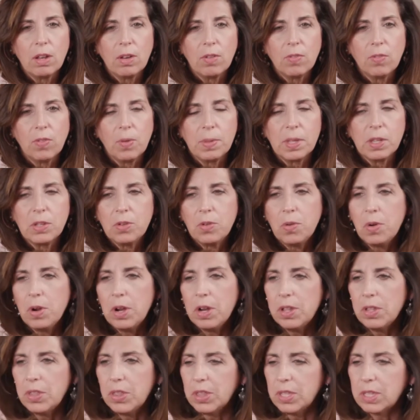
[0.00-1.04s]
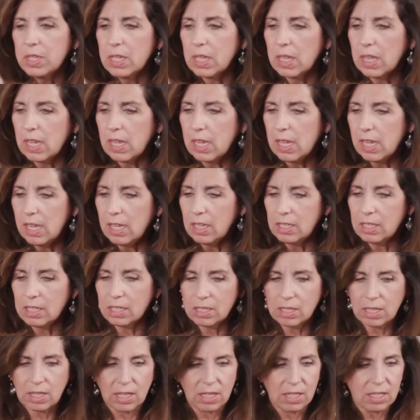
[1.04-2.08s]
from the north to the
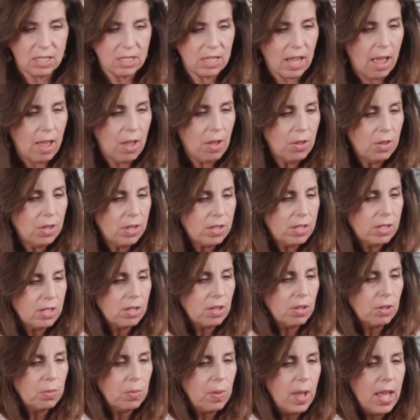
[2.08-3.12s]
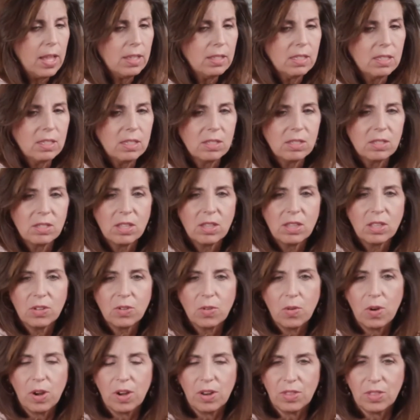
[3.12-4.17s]
east to the south to the west to the
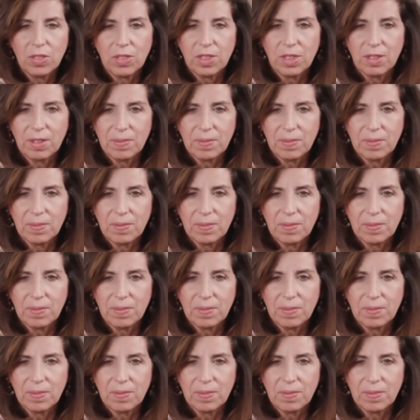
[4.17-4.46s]
north.